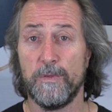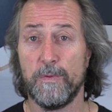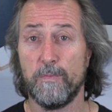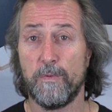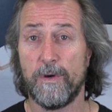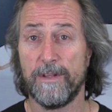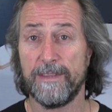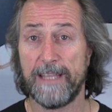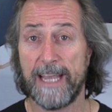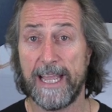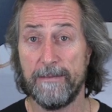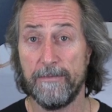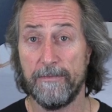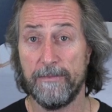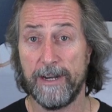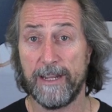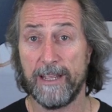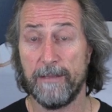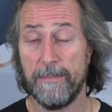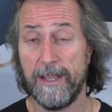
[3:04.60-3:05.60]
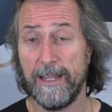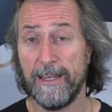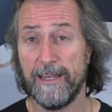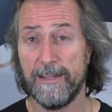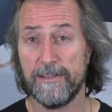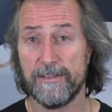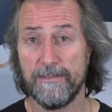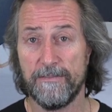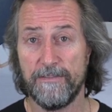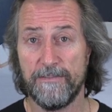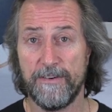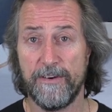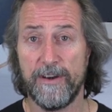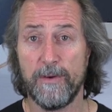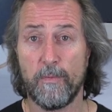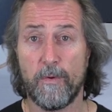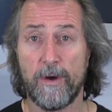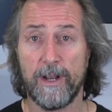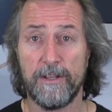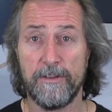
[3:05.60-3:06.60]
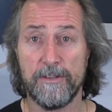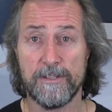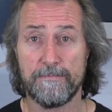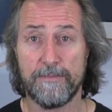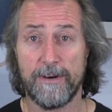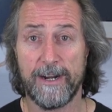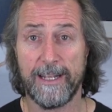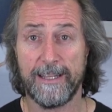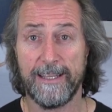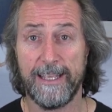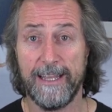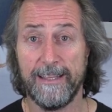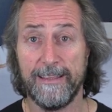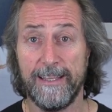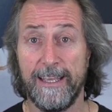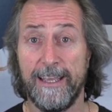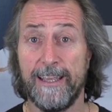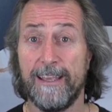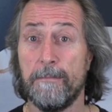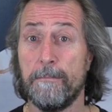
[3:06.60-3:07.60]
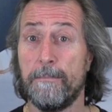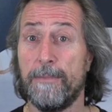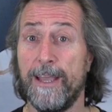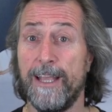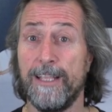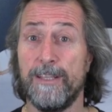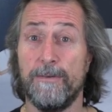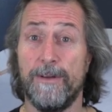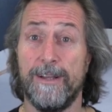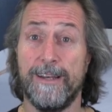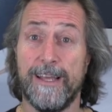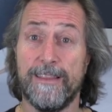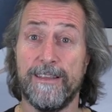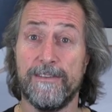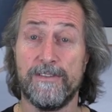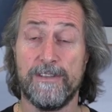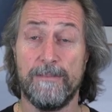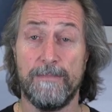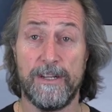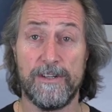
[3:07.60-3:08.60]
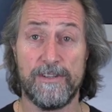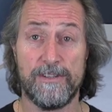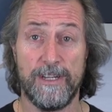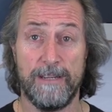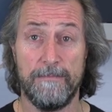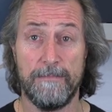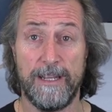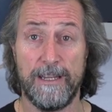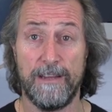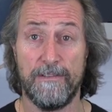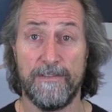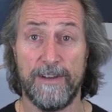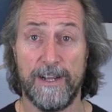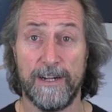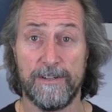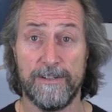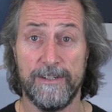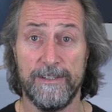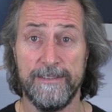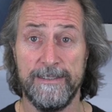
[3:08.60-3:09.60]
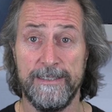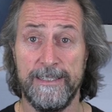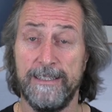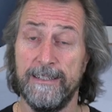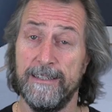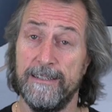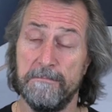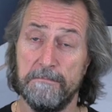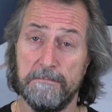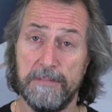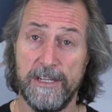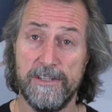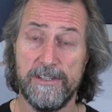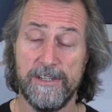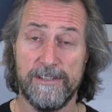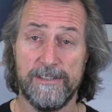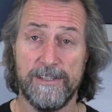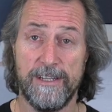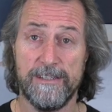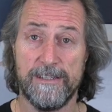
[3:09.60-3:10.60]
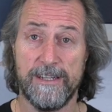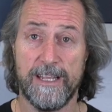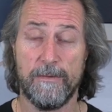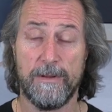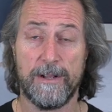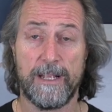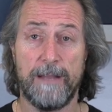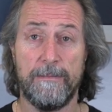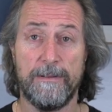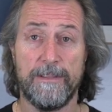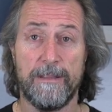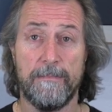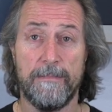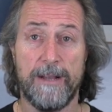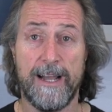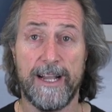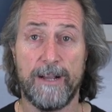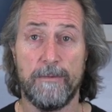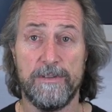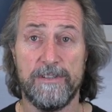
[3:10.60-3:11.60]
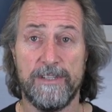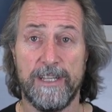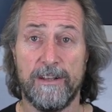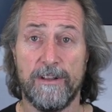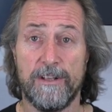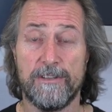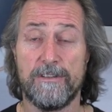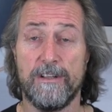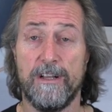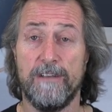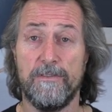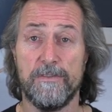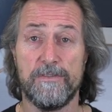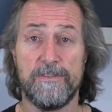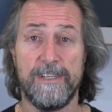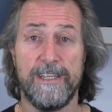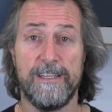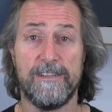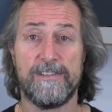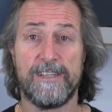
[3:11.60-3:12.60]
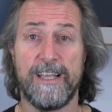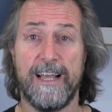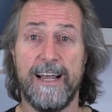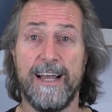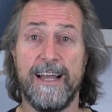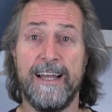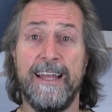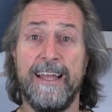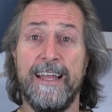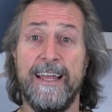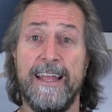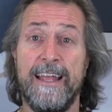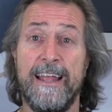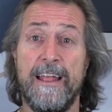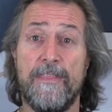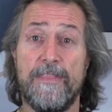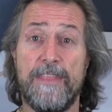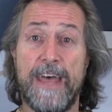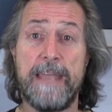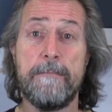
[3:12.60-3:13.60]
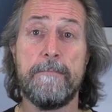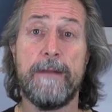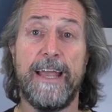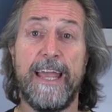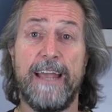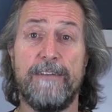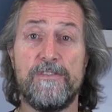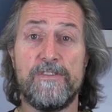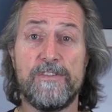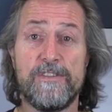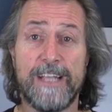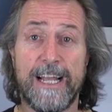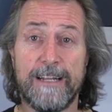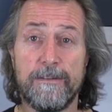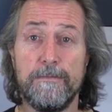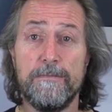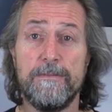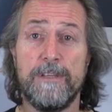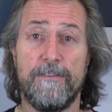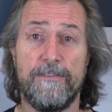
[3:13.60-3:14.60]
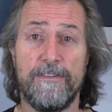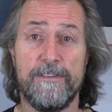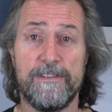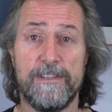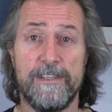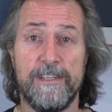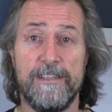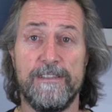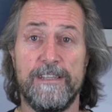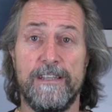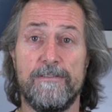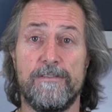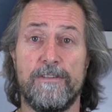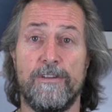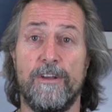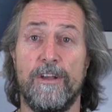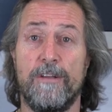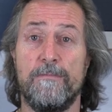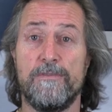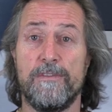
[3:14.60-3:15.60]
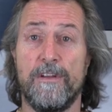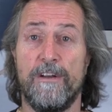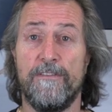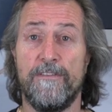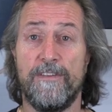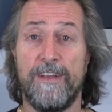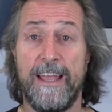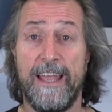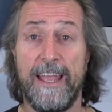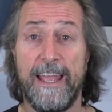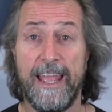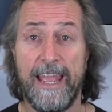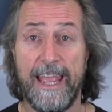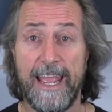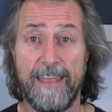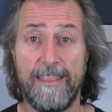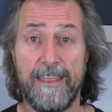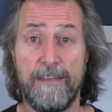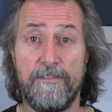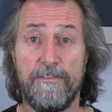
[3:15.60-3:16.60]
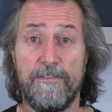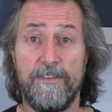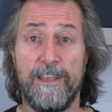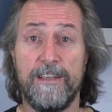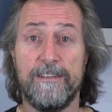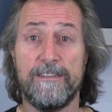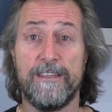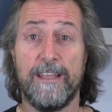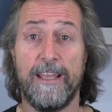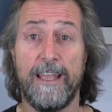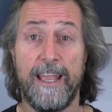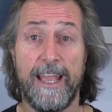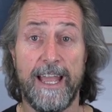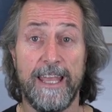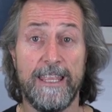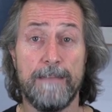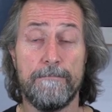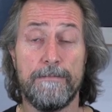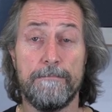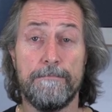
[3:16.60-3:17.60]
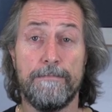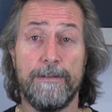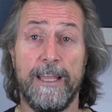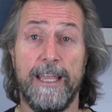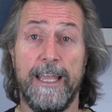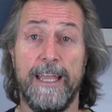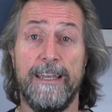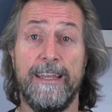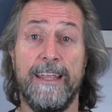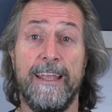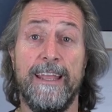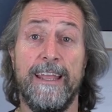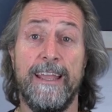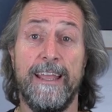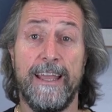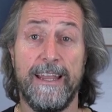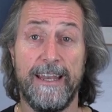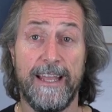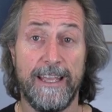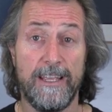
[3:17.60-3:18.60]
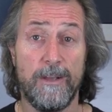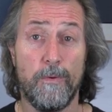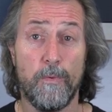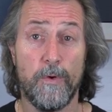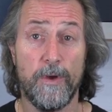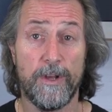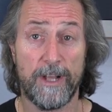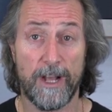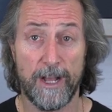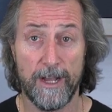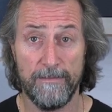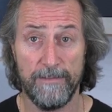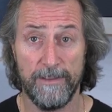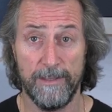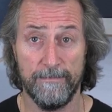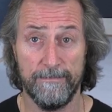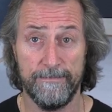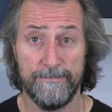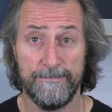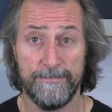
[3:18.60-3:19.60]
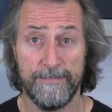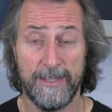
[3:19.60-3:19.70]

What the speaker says: with what they recommend, and it's a very widely used product out there compared to another cement sheet manufacturer, BGC is another one coming to the market we see lots of, or CSR. They may have subtle differences in terms of how they're fixed, how they're prepared, and how you work over them.